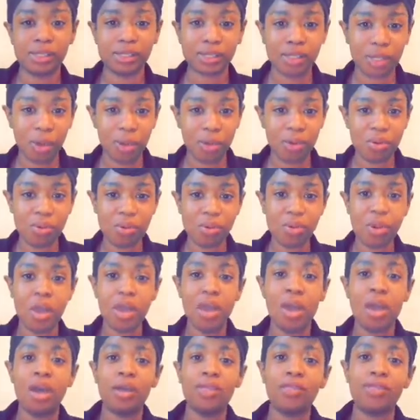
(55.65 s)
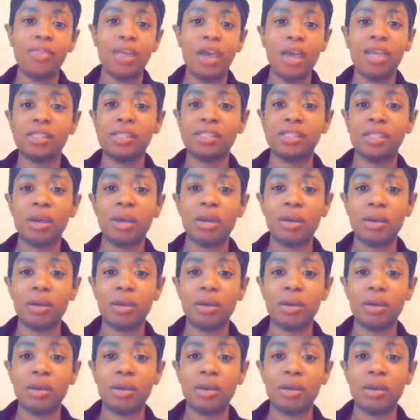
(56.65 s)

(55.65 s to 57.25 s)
So that's